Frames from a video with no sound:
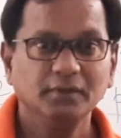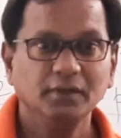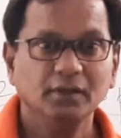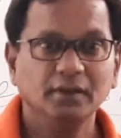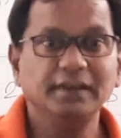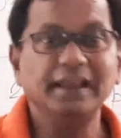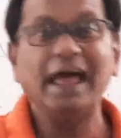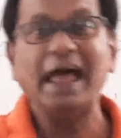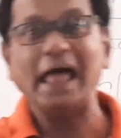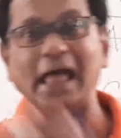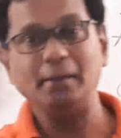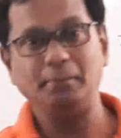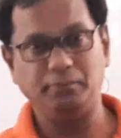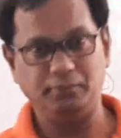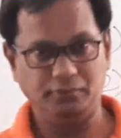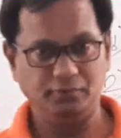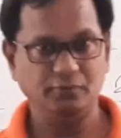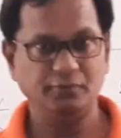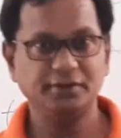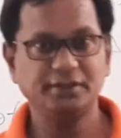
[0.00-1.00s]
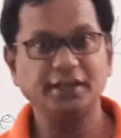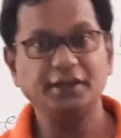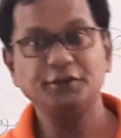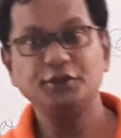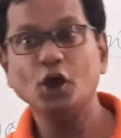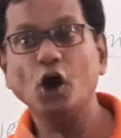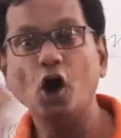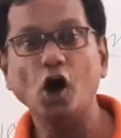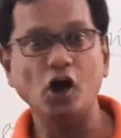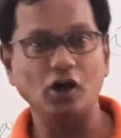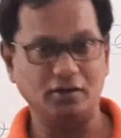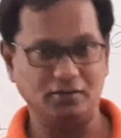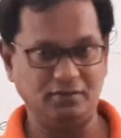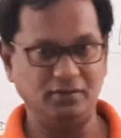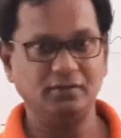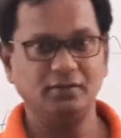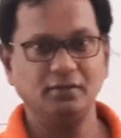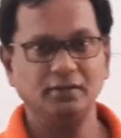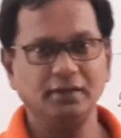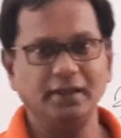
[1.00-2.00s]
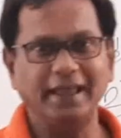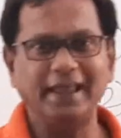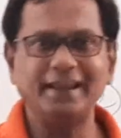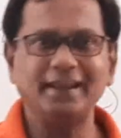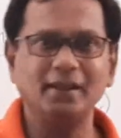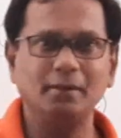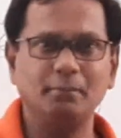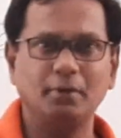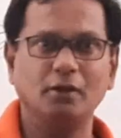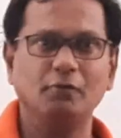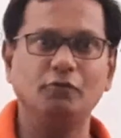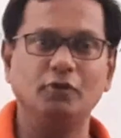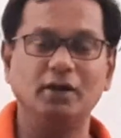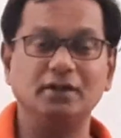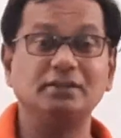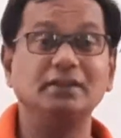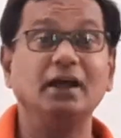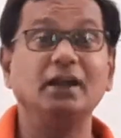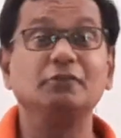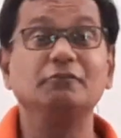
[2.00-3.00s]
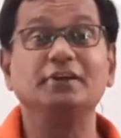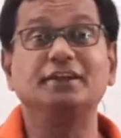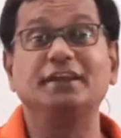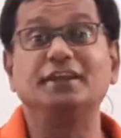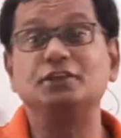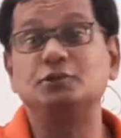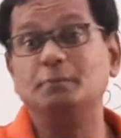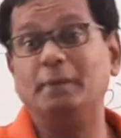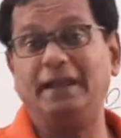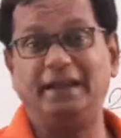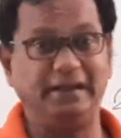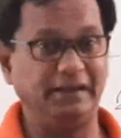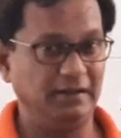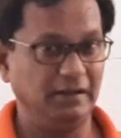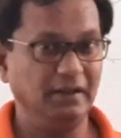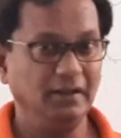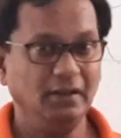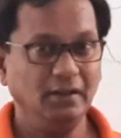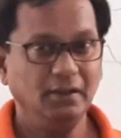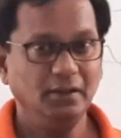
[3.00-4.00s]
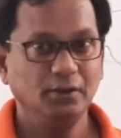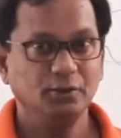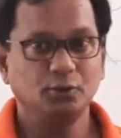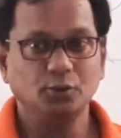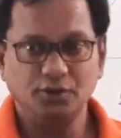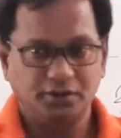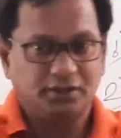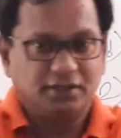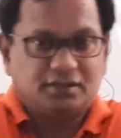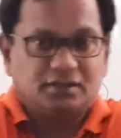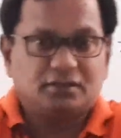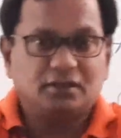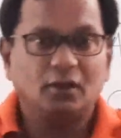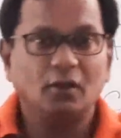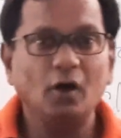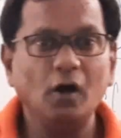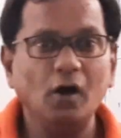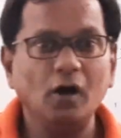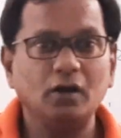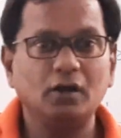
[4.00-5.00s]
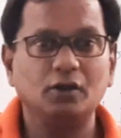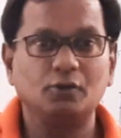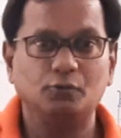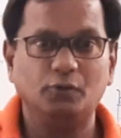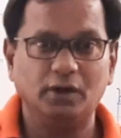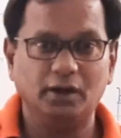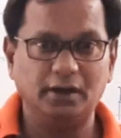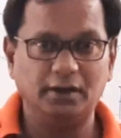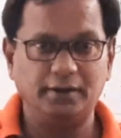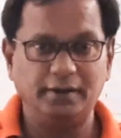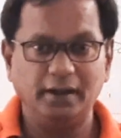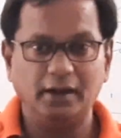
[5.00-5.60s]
lab, it's a dog, n number of words, advertisement. So this is a longer word,